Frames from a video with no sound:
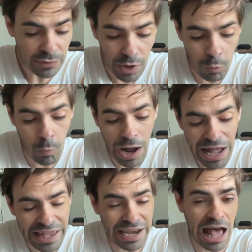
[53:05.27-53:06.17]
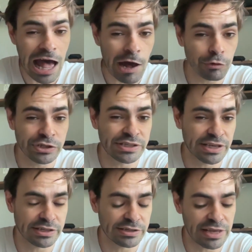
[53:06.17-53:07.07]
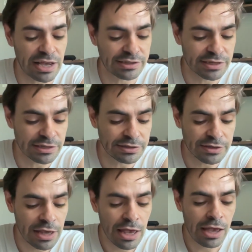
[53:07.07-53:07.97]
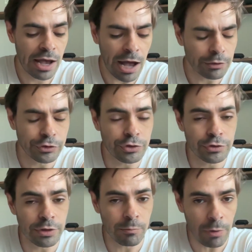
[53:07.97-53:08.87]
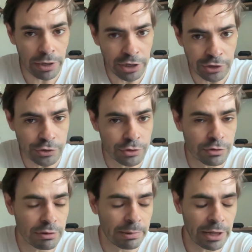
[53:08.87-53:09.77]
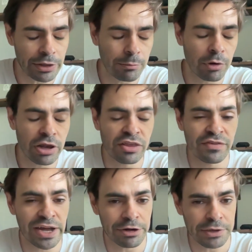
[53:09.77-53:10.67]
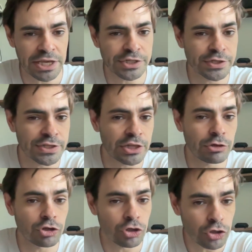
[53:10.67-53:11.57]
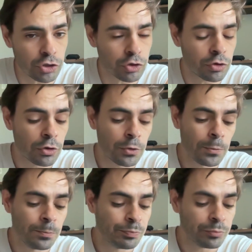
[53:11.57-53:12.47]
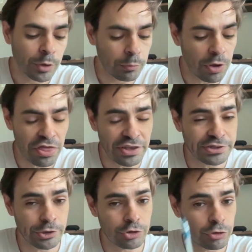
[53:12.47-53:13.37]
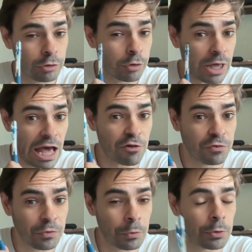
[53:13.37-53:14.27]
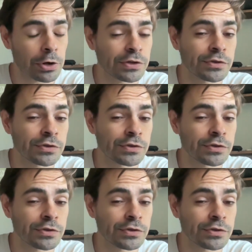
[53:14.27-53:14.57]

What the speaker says: why and how these exercises, how to do them, what not to do about them, what are the variations that you should do, what things you should look out for